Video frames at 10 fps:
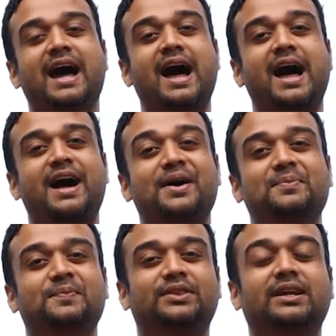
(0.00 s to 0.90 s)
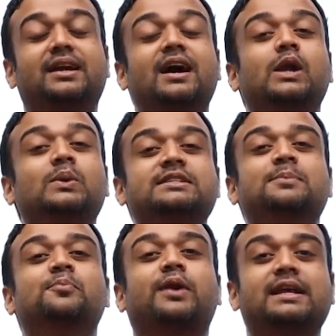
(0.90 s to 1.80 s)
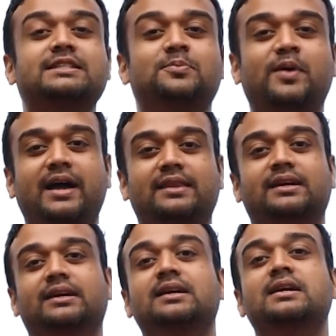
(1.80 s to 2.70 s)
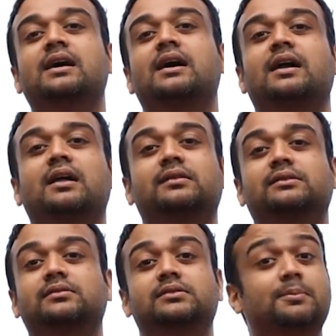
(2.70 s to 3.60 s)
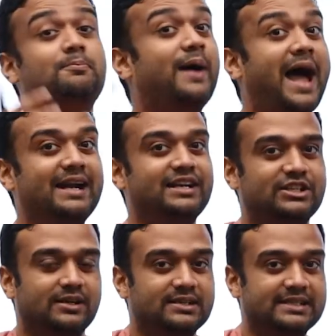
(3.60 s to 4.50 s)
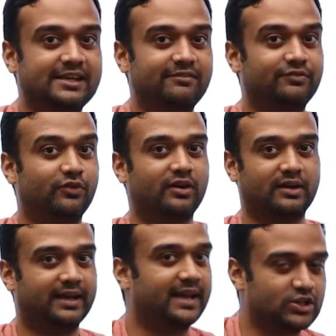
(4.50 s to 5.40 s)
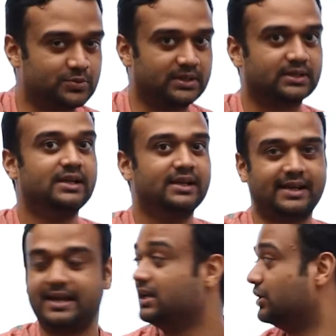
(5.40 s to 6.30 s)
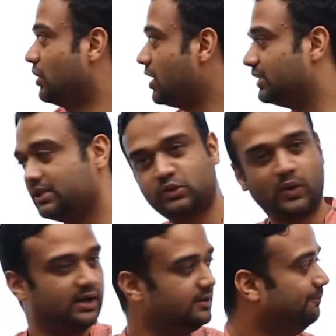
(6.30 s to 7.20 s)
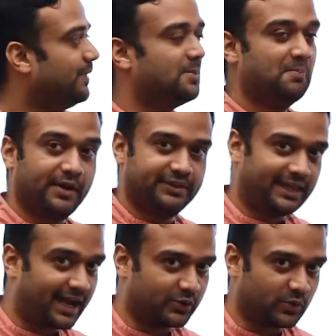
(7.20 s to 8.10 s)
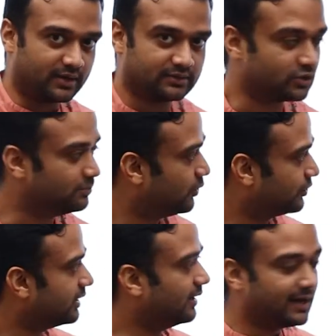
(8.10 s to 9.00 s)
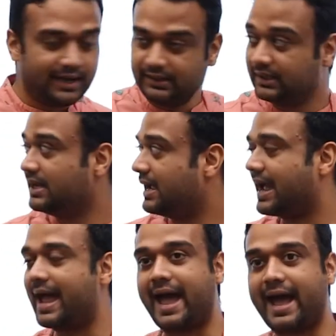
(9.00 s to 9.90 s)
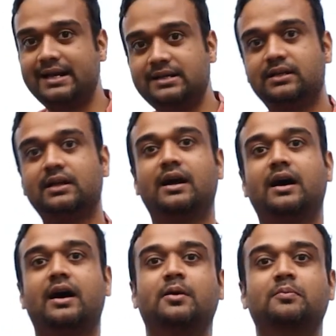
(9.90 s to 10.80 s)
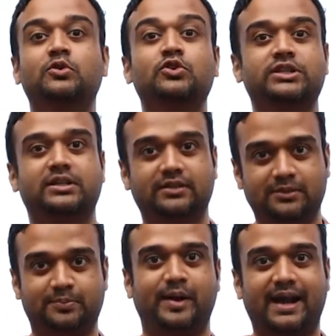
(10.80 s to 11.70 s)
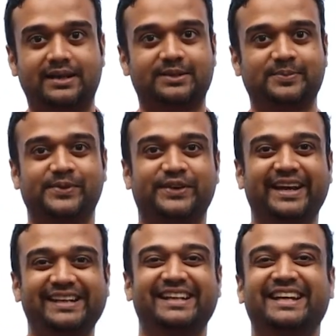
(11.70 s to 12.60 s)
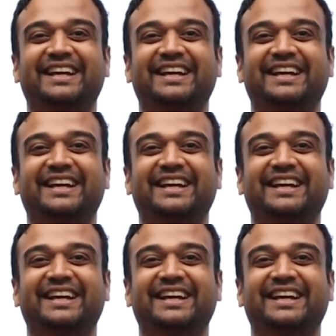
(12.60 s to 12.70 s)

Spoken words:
The girl was impressed by the band she received for her engagement, right? Not this one, but that one. So both a ring and a musical band, right?